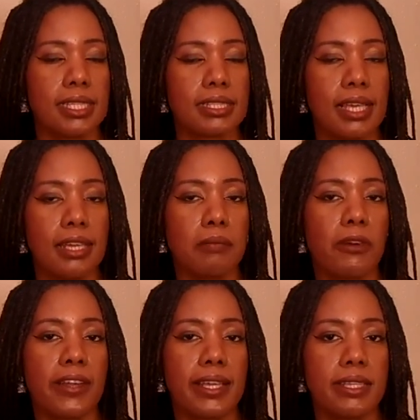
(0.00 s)
is kind of
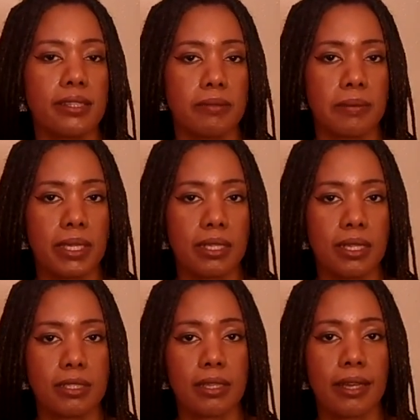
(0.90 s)
more
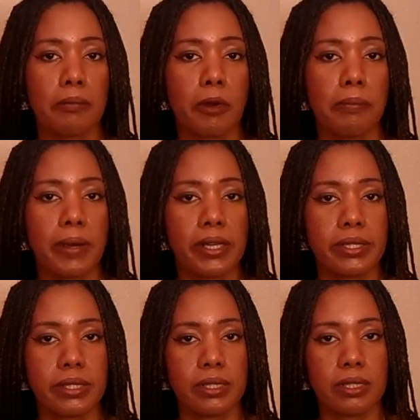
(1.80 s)
intimate, it's kind of more
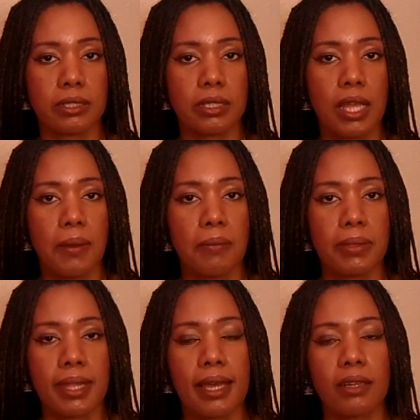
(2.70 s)
personal,
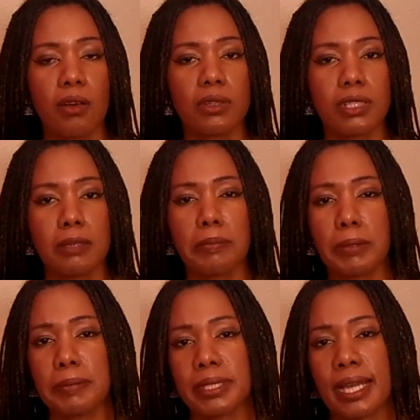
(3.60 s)
that only
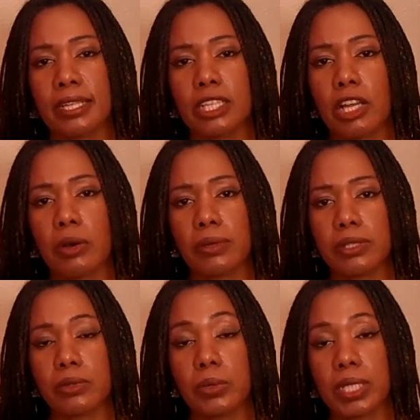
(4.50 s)
people that know
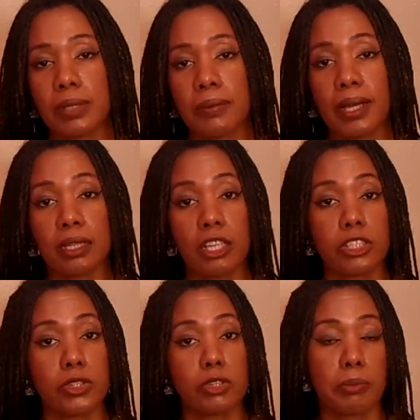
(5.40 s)
us really well,
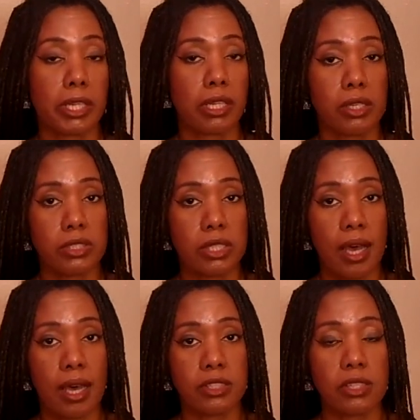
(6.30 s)
are super close
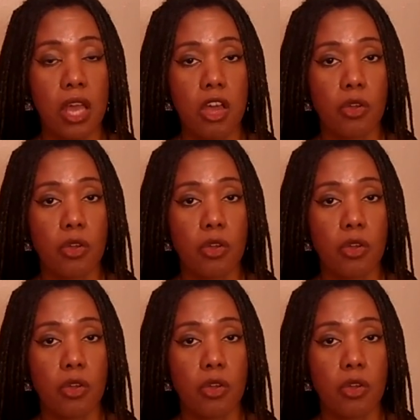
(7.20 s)
to us,